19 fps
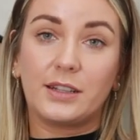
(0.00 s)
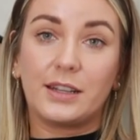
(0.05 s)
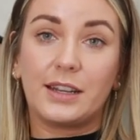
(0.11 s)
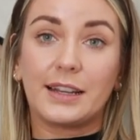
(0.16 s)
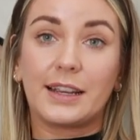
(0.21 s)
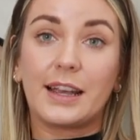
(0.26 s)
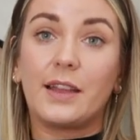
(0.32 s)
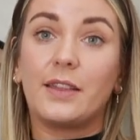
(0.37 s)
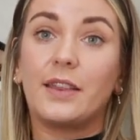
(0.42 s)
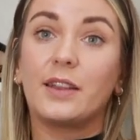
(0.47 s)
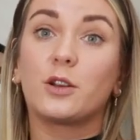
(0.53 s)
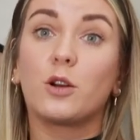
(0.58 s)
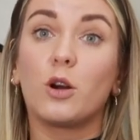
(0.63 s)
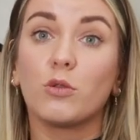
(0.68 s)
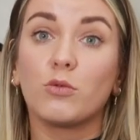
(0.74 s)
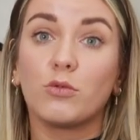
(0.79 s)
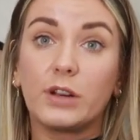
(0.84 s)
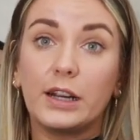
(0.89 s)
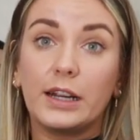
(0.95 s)
And again, they've got
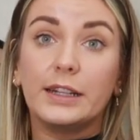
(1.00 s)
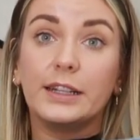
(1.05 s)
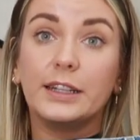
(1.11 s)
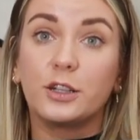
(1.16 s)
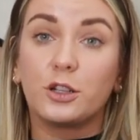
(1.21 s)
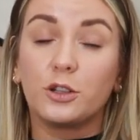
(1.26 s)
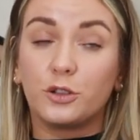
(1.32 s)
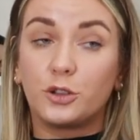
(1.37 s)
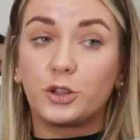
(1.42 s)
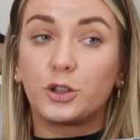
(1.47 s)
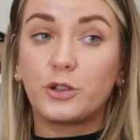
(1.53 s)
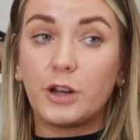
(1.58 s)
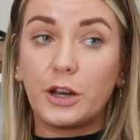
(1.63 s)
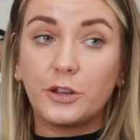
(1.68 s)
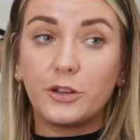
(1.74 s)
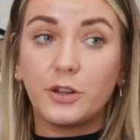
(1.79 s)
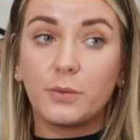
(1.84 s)
a really good stretch